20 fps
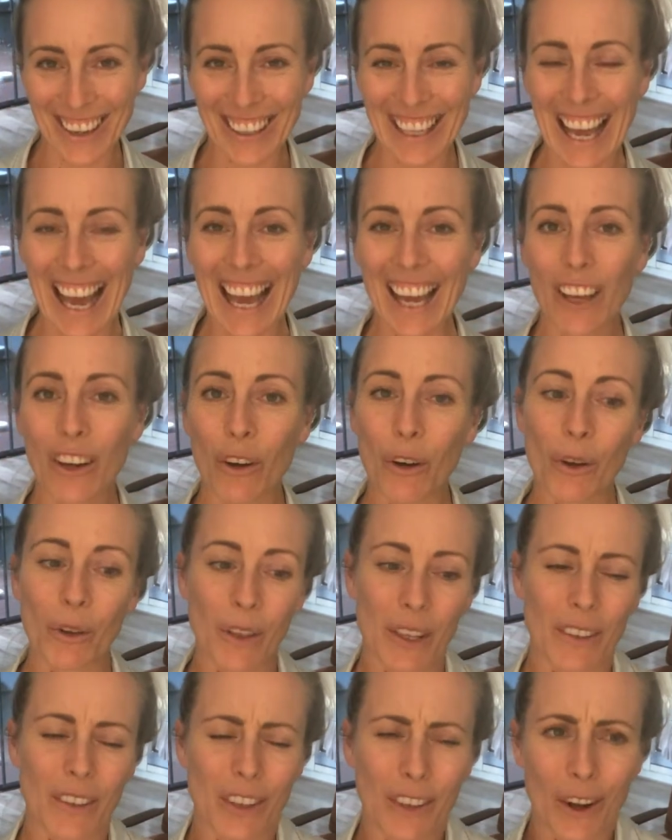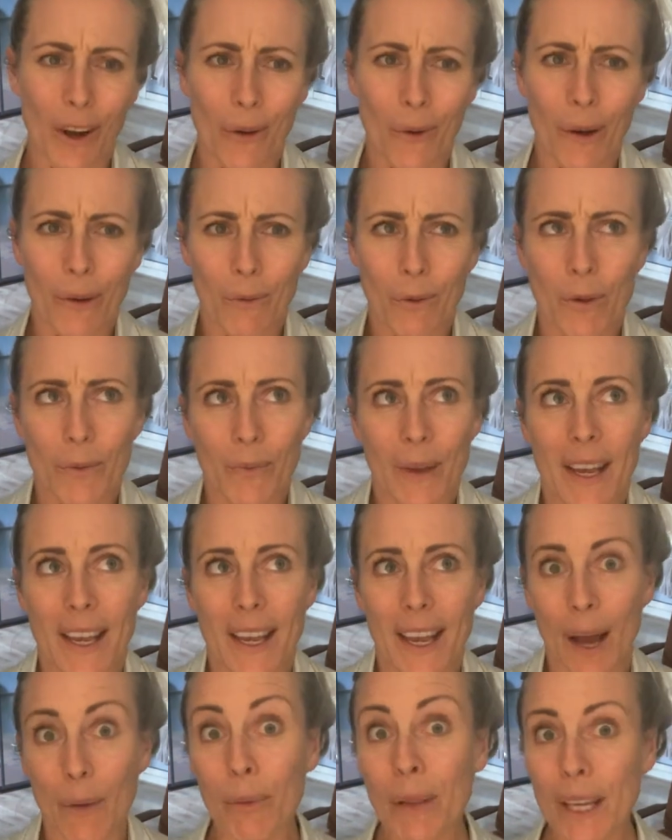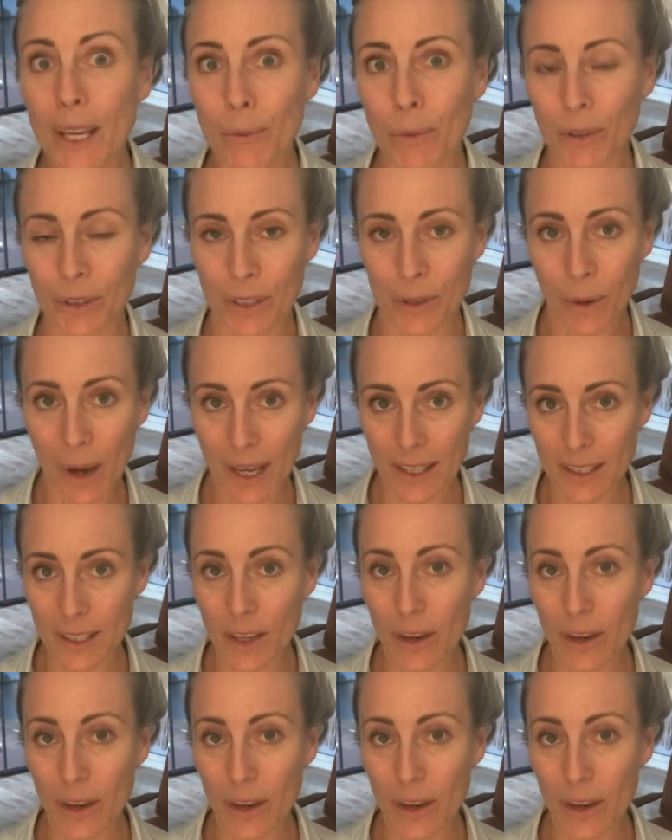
okay, or that, you know, would be applicable to us.